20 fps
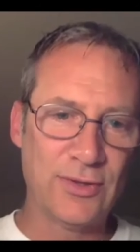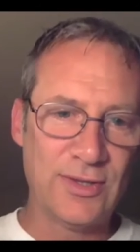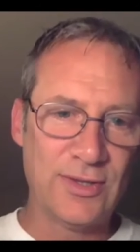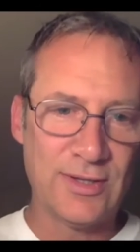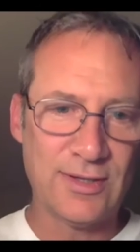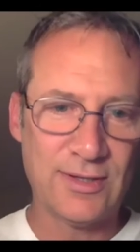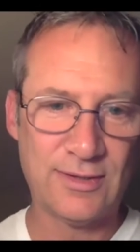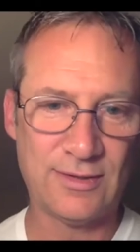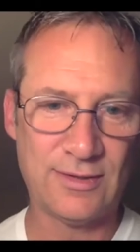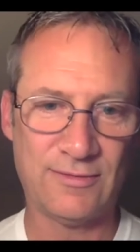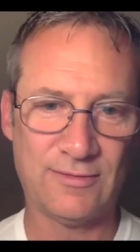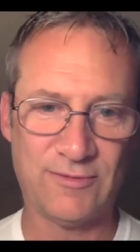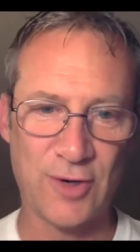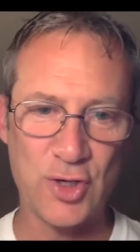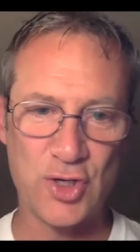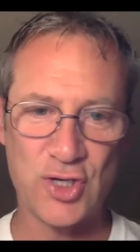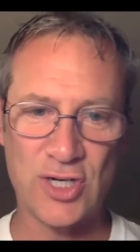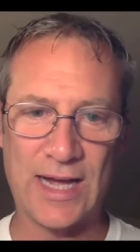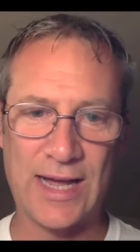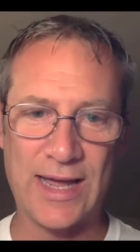the
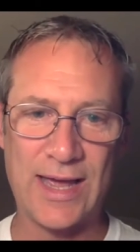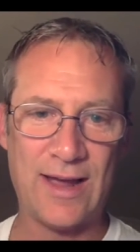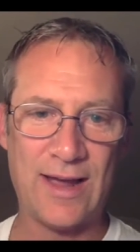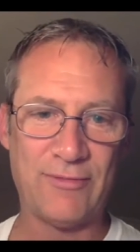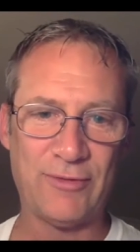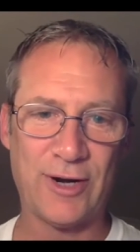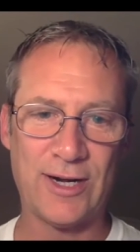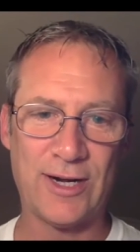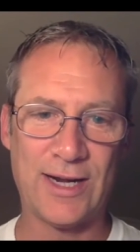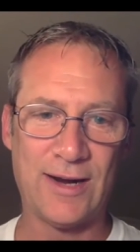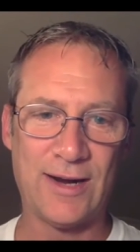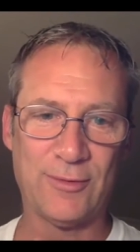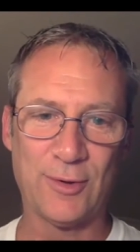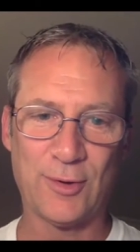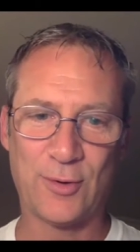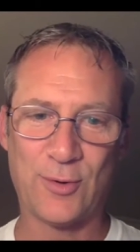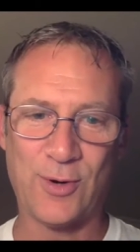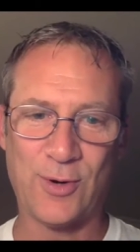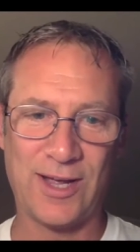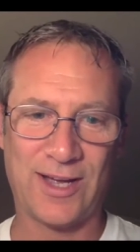version I have right now
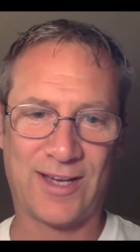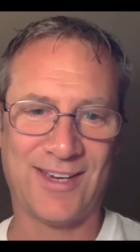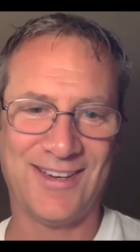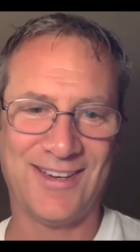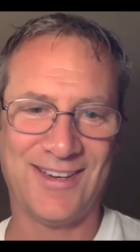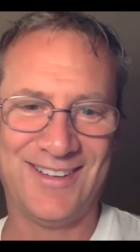real quick.